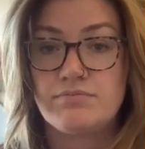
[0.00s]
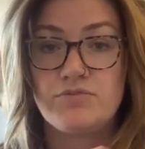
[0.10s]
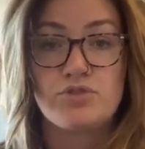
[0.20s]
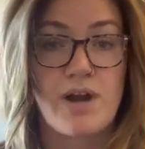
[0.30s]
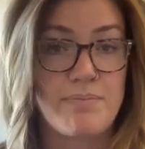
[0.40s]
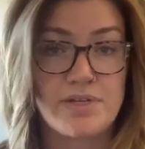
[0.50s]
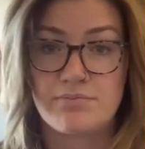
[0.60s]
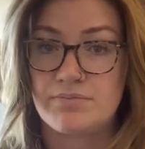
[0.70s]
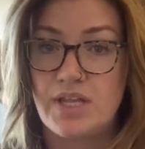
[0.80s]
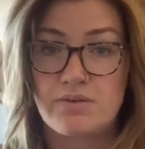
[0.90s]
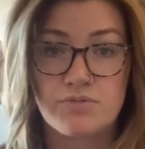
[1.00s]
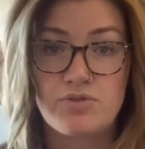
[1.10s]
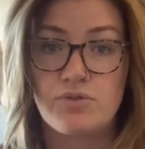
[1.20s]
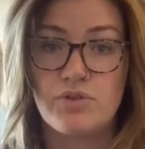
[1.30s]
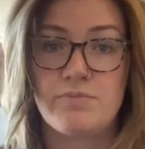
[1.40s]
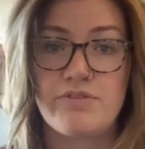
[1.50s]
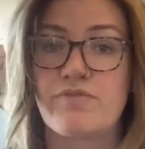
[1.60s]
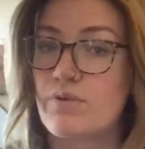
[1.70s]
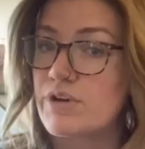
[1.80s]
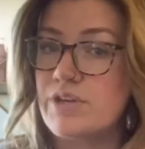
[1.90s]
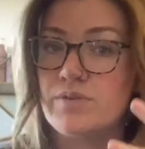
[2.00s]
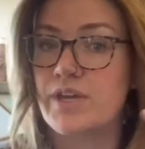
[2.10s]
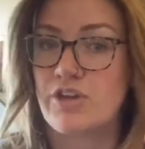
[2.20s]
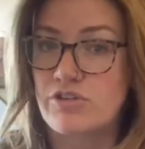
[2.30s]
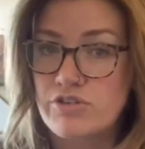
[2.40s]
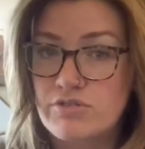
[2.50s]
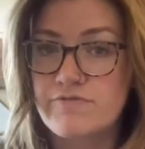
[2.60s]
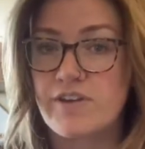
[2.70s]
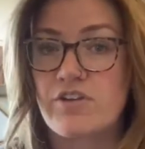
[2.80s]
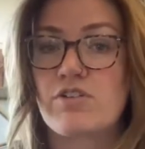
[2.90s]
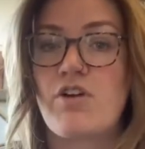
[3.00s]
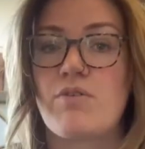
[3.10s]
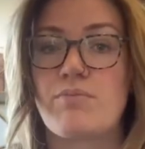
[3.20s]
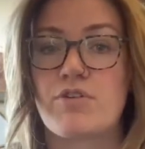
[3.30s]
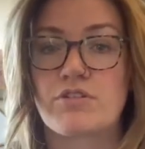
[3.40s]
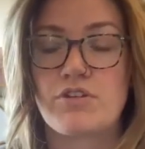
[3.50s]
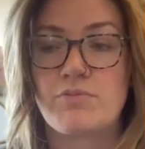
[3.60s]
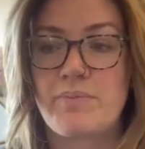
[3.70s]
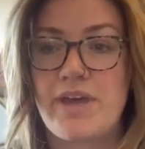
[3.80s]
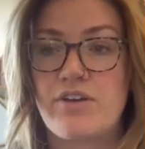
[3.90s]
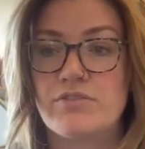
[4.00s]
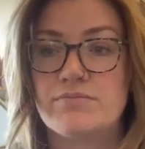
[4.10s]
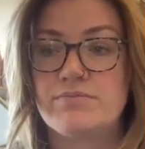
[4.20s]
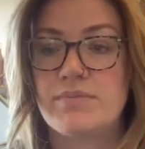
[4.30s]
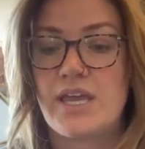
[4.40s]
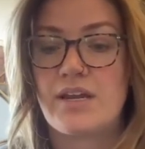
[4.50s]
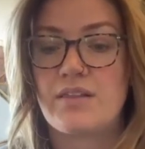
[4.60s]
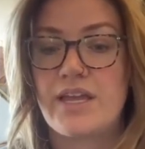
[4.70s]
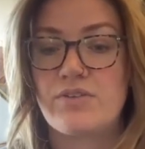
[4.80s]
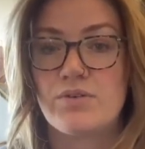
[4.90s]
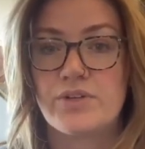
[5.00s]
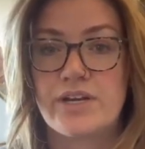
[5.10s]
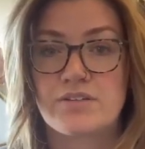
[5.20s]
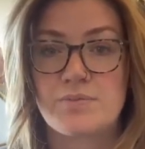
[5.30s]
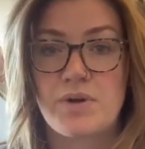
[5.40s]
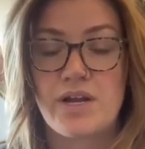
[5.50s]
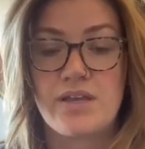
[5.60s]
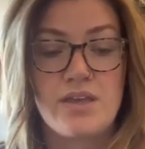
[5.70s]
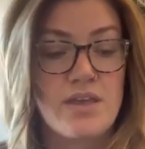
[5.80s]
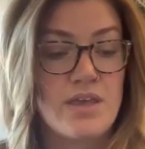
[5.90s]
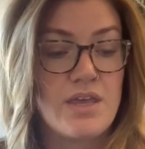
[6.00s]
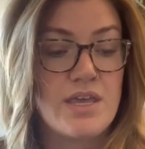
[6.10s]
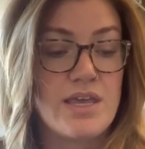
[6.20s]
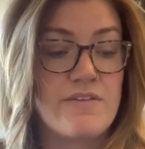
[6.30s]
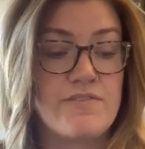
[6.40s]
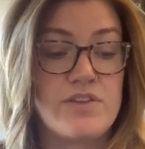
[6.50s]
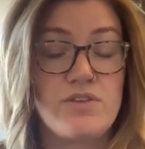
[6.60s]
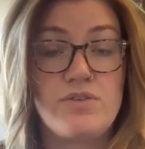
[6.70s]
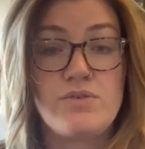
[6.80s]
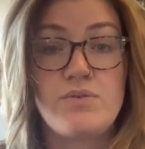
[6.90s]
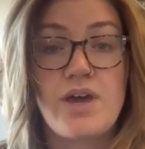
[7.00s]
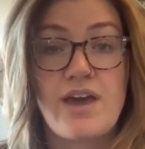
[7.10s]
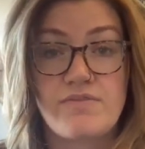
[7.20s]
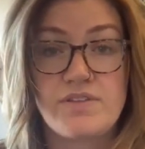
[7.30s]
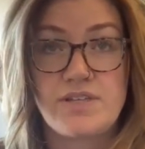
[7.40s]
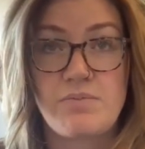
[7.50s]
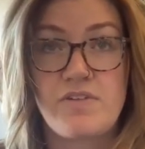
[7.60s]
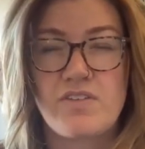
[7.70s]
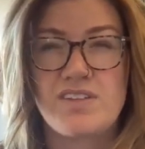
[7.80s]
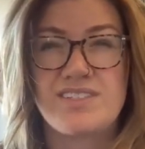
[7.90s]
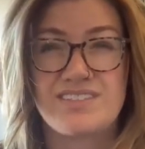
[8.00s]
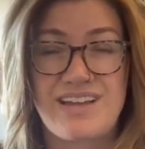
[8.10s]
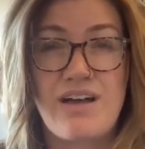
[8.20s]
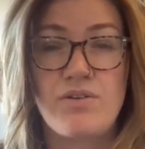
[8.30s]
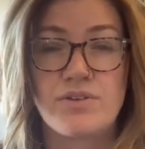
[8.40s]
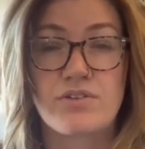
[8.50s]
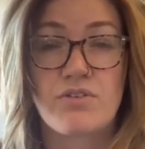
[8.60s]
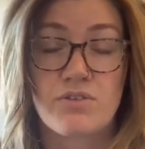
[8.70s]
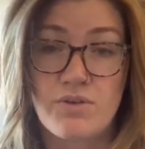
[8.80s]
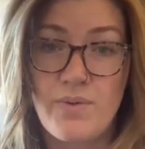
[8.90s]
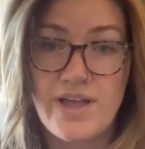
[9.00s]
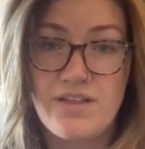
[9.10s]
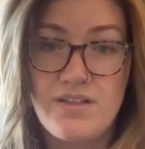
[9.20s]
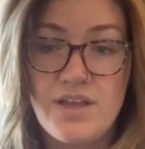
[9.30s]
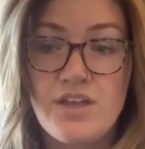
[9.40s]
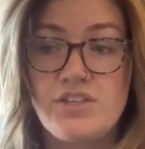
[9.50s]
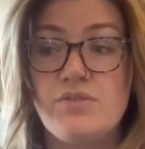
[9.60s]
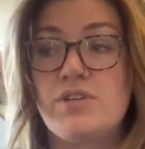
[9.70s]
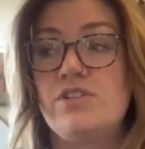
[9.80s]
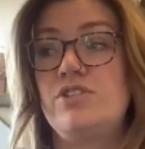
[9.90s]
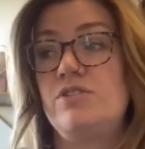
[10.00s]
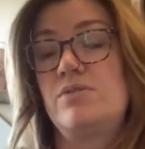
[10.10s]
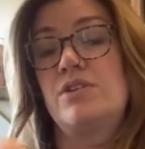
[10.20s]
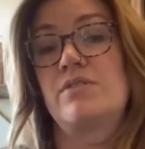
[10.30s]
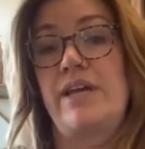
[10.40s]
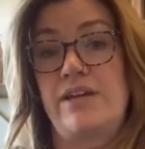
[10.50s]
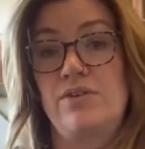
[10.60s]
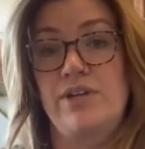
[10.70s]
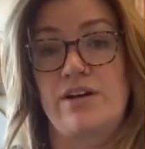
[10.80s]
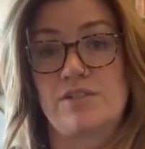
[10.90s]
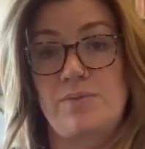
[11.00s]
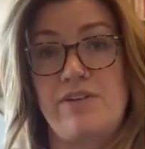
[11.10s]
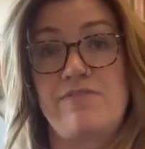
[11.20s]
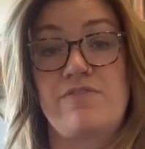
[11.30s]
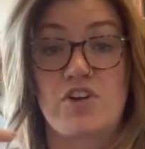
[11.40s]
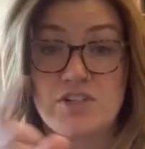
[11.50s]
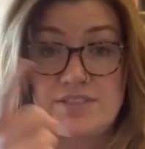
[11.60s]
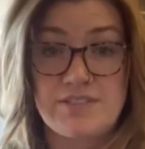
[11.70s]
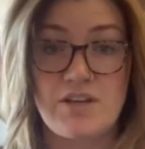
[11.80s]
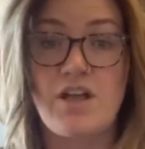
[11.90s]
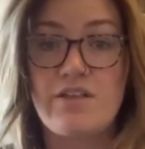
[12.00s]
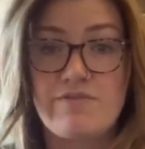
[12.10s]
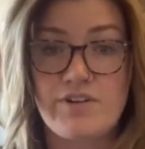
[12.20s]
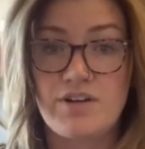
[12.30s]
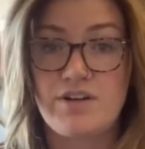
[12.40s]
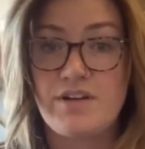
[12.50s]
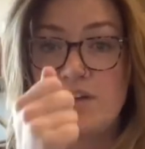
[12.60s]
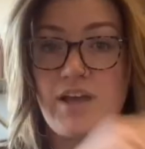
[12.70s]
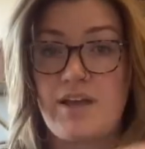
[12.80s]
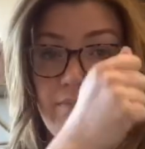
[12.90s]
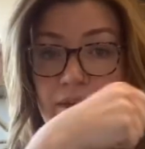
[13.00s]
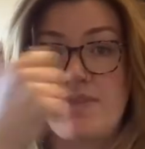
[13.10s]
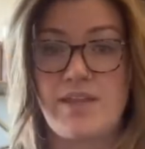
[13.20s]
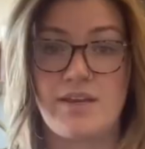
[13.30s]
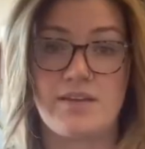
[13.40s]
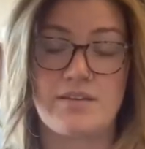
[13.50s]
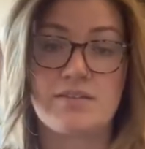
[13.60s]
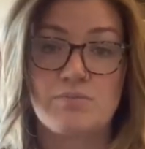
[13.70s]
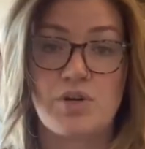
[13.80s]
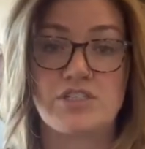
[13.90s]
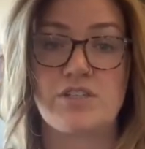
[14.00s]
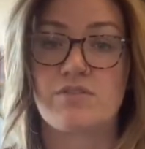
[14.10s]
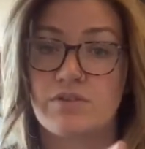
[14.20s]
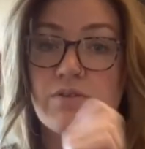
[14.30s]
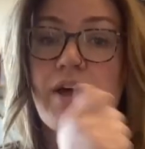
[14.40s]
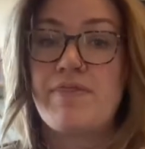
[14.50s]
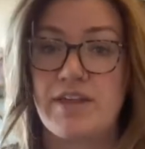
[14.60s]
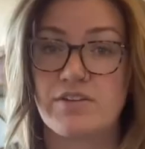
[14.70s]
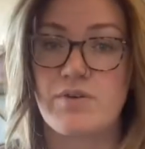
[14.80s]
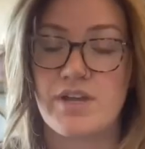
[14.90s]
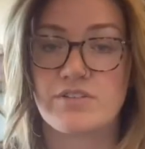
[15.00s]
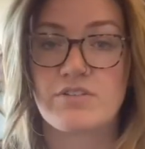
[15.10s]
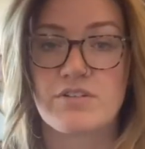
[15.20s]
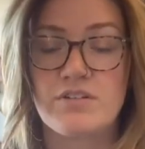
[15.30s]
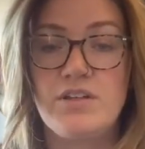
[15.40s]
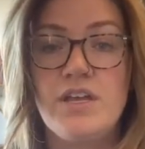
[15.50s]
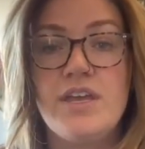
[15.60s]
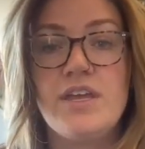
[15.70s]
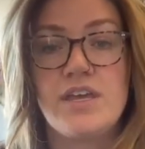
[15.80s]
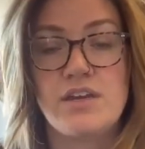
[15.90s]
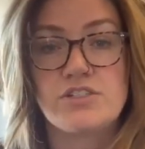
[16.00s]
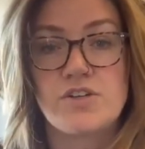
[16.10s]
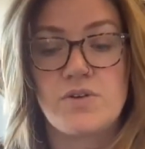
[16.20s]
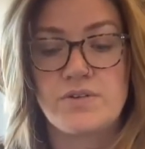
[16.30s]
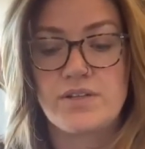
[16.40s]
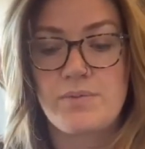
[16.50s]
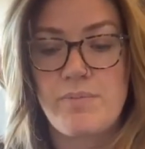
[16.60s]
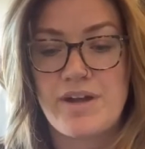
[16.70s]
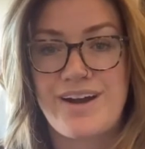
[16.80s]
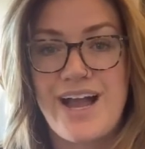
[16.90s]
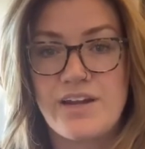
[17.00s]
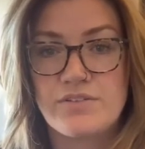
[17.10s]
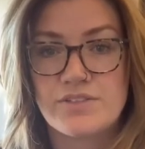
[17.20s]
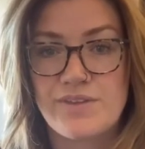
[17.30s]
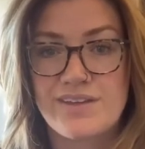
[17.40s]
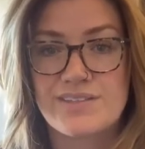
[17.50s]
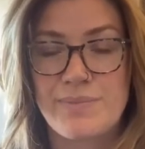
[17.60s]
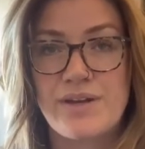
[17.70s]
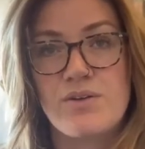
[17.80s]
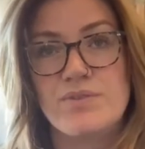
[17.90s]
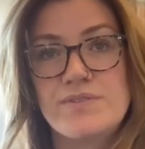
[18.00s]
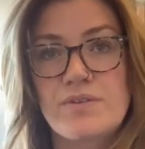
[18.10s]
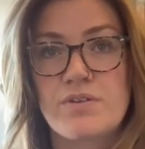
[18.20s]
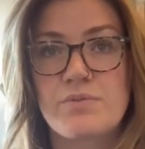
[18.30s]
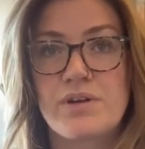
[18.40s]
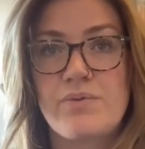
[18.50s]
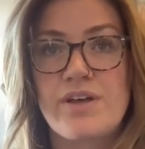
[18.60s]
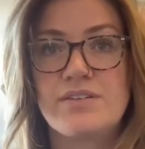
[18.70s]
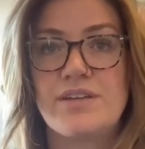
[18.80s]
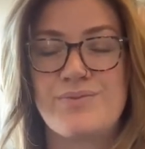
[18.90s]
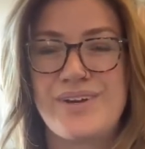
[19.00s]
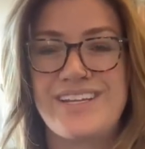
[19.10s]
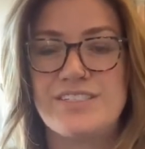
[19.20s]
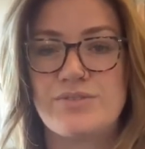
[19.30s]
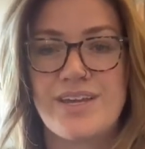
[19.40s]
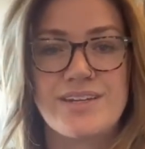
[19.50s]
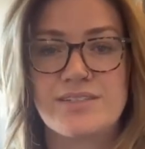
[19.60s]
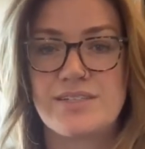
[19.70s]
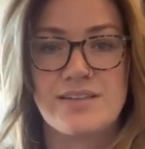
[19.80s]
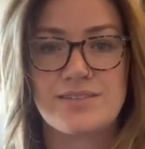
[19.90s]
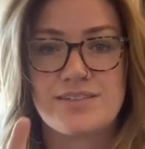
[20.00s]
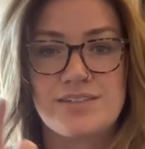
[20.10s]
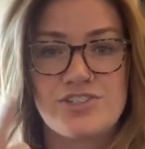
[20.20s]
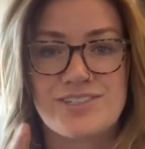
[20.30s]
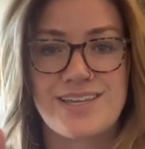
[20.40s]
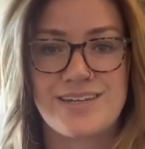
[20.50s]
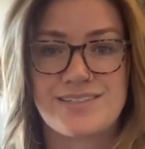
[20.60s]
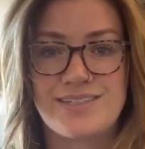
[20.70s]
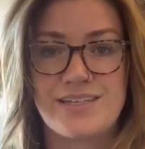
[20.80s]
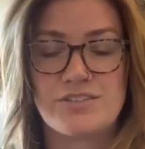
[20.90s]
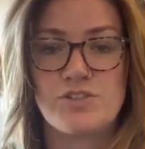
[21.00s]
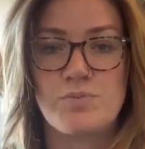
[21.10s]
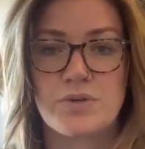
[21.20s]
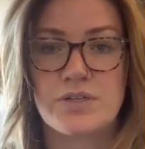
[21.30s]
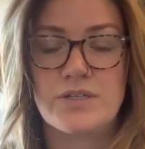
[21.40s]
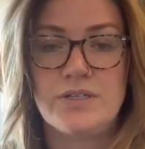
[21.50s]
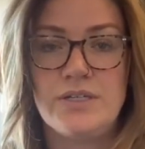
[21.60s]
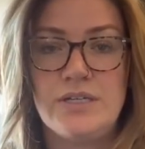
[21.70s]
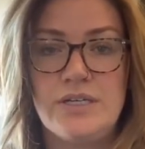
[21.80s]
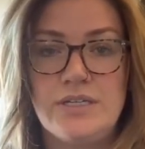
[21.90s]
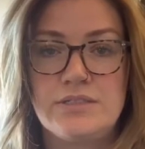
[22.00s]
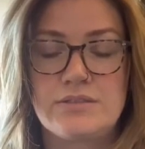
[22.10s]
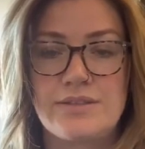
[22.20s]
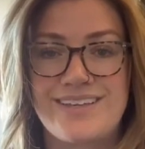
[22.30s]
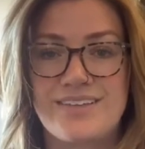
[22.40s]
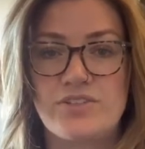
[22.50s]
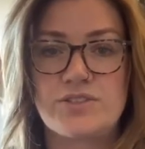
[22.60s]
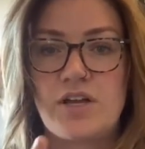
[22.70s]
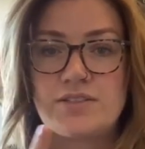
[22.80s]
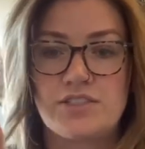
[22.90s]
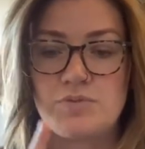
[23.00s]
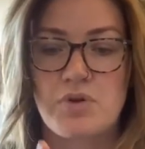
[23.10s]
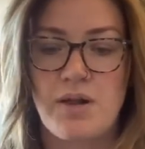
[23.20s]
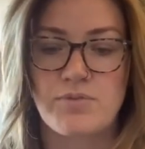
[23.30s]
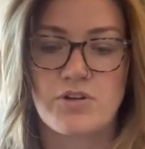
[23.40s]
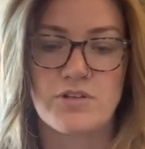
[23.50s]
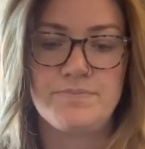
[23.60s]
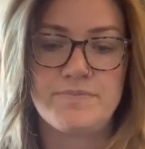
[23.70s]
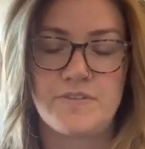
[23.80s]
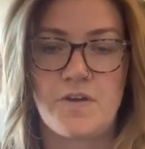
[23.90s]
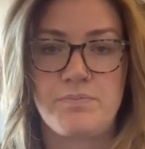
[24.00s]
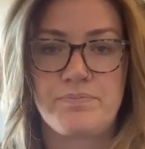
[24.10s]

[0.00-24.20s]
Drop them, let them cool before you like finger comb or comb them out, and a light hold hairspray. If you have the type of hair that does not hold a curl well, you can do your light hold hairspray first all over, and then brush it through and then go ahead and curl, and it should hold a little bit better. I don't do that because mine holds the curl pretty well, and when I do that, it tends to just kind of stay super like a little sausage prom curl. So